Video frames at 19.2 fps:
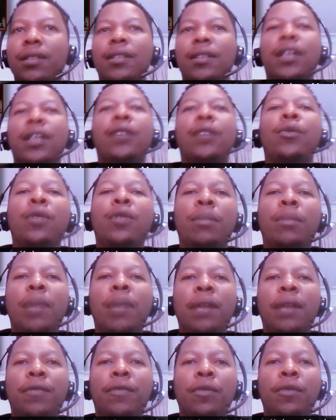ignore the
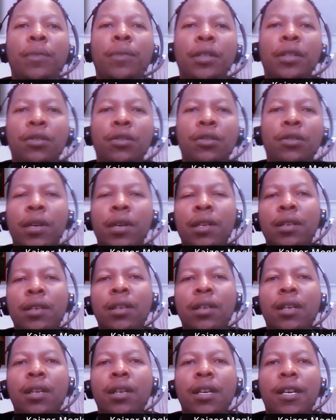platform that you wanna
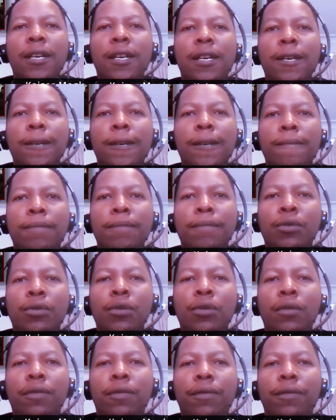sort
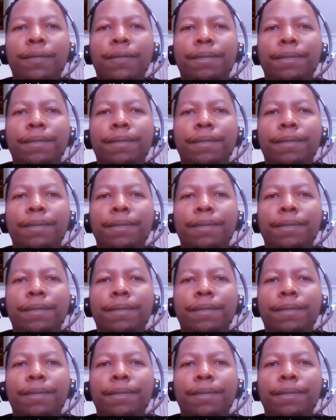of,